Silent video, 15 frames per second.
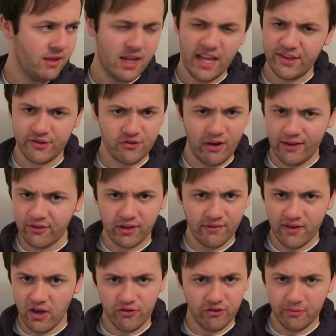his chance
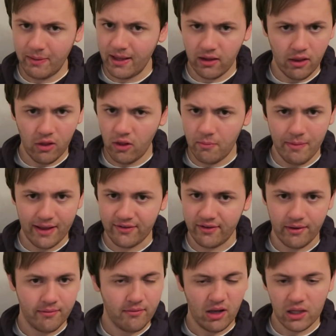conversion's been a lot, lot
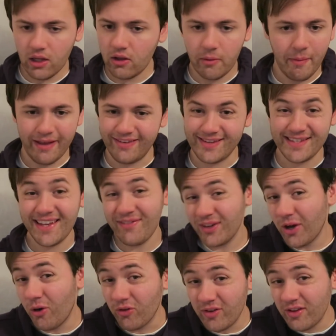better. A lot, lot better. Seven
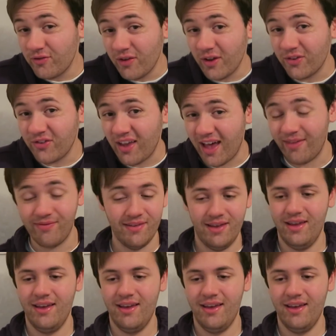goals in his first ten.